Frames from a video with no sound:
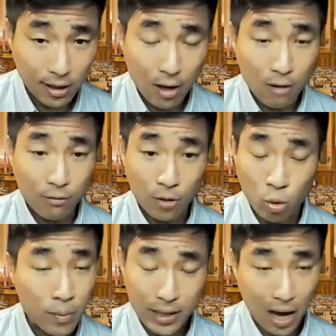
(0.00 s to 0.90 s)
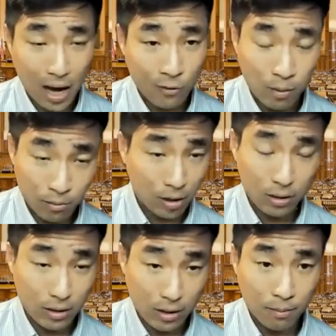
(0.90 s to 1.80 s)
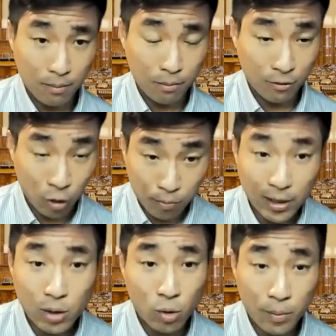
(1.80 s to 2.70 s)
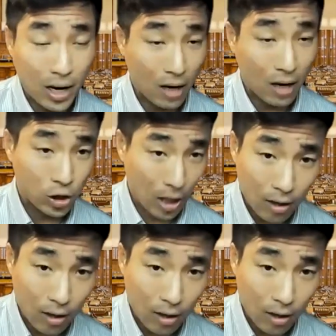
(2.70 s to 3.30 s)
for a woman to have for a pregnant woman to have a child.